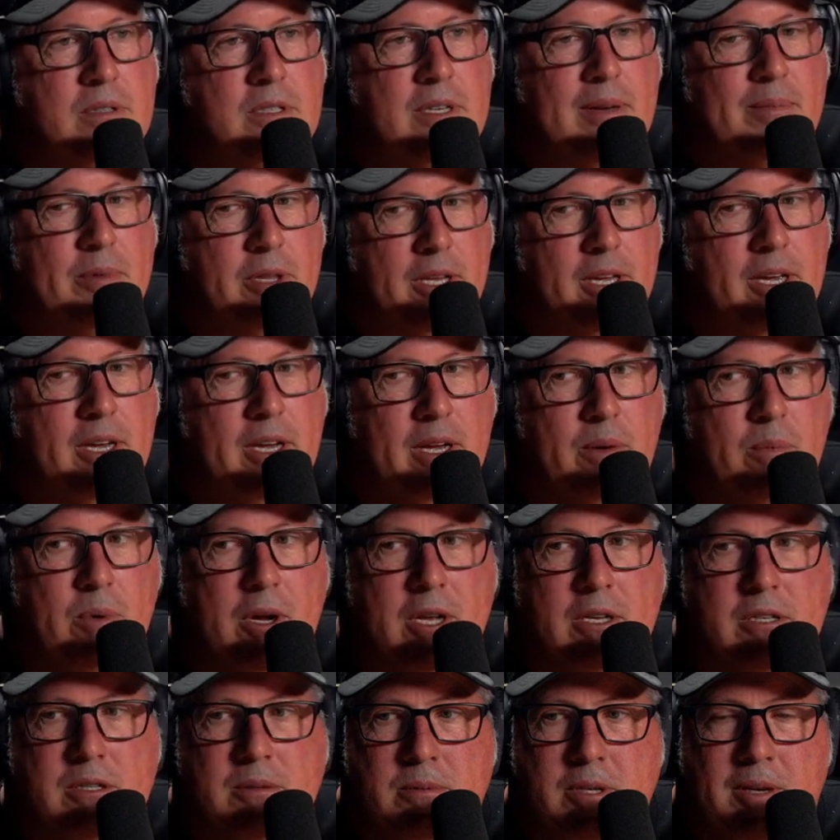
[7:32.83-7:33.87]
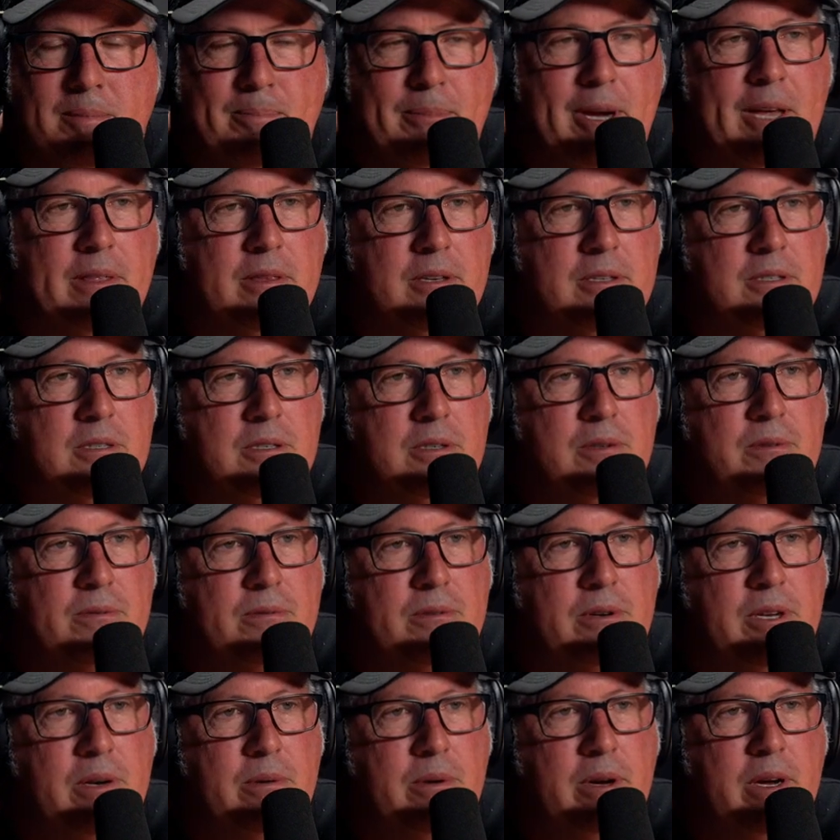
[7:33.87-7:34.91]
Some of the key ones. Yeah, Bathurst's still
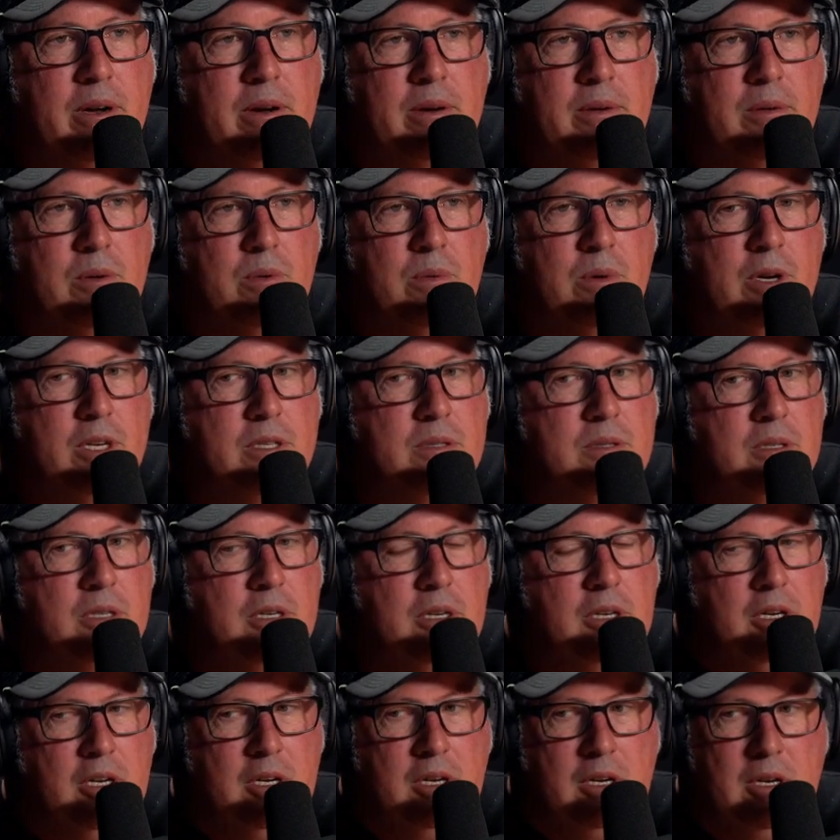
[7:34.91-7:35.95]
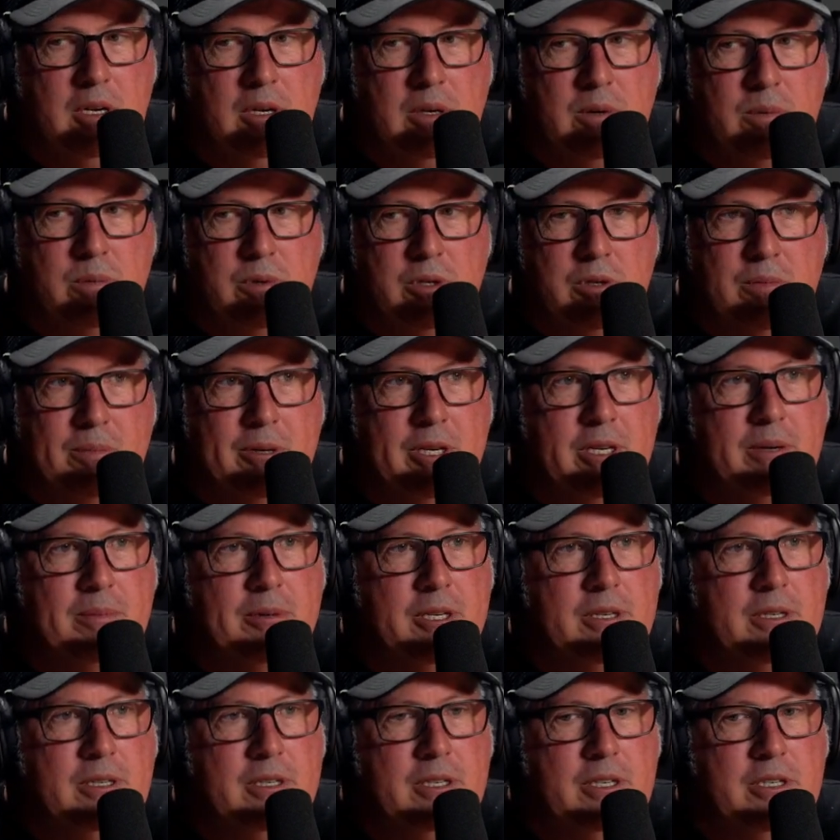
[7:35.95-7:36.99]
free to air and always will be,
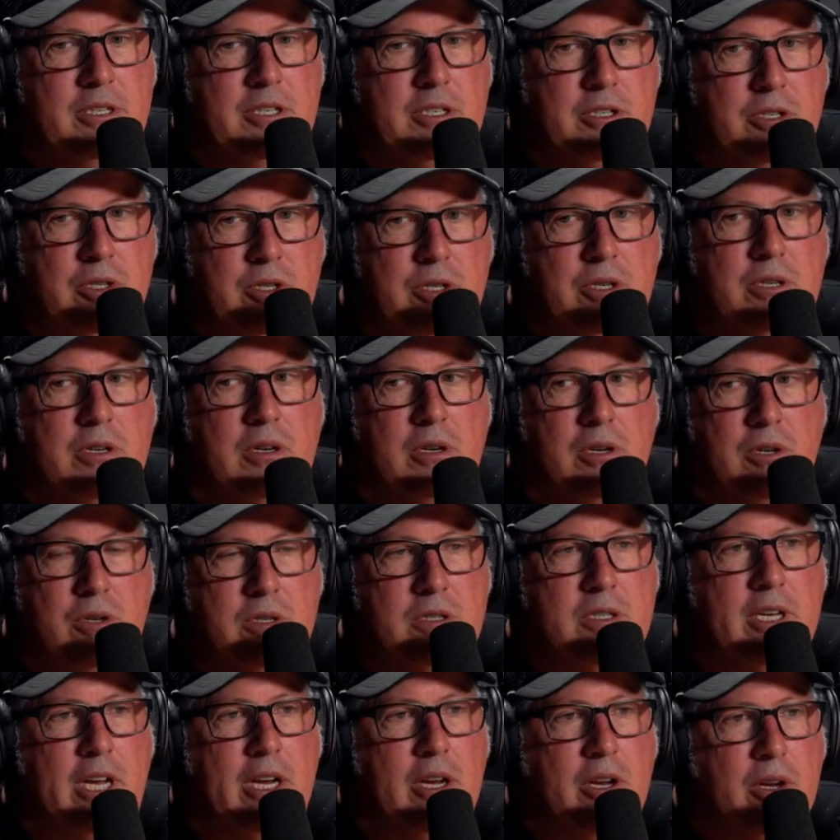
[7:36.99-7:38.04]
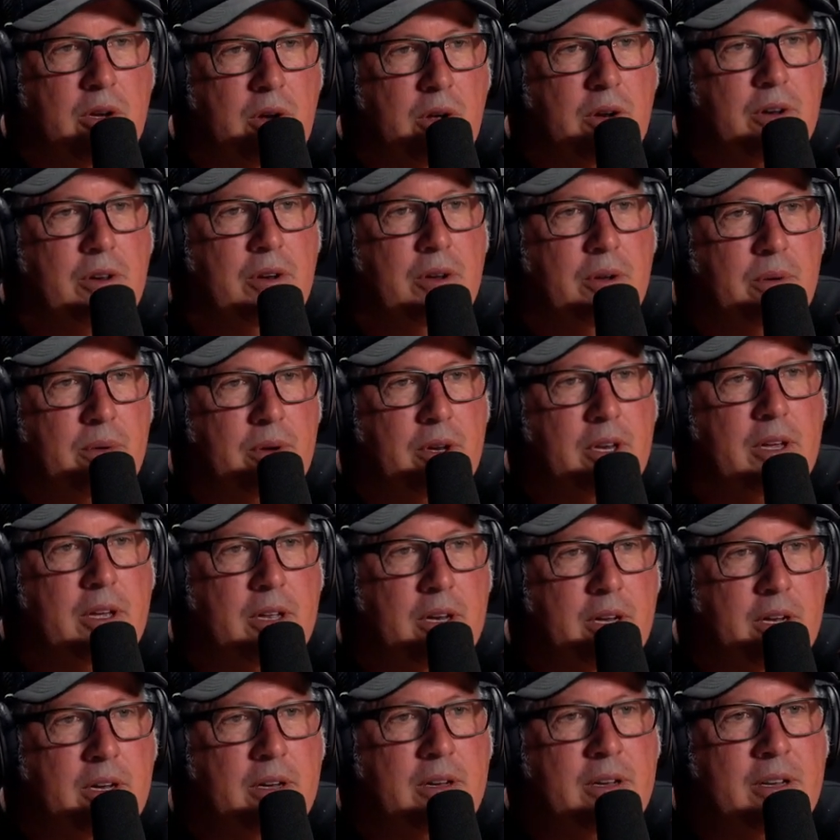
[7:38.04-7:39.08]
but you lose that continuity,
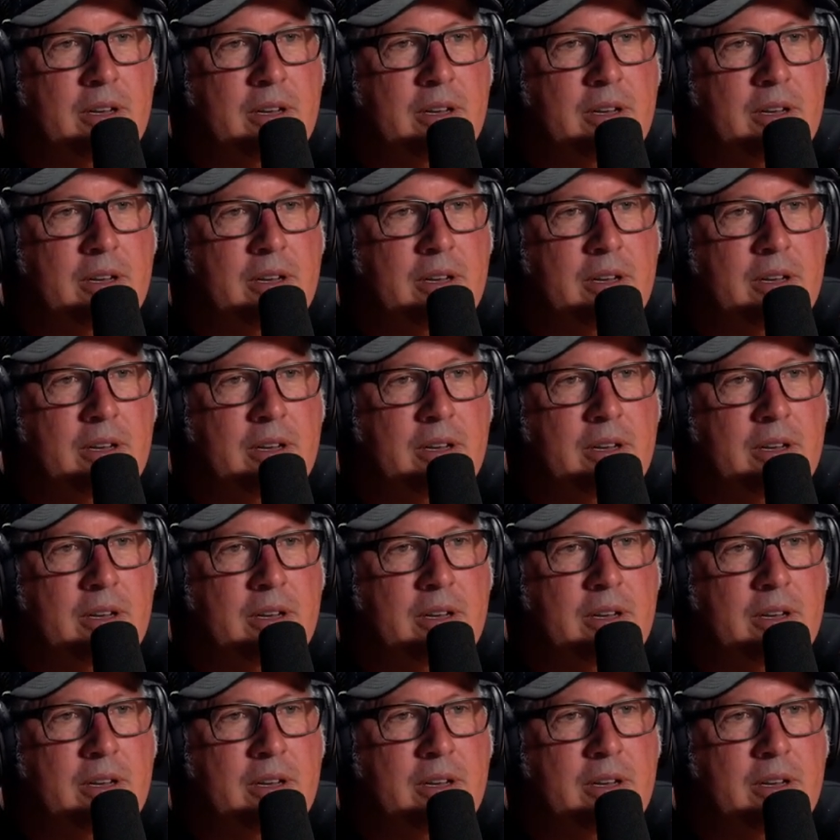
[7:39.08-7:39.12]
you know.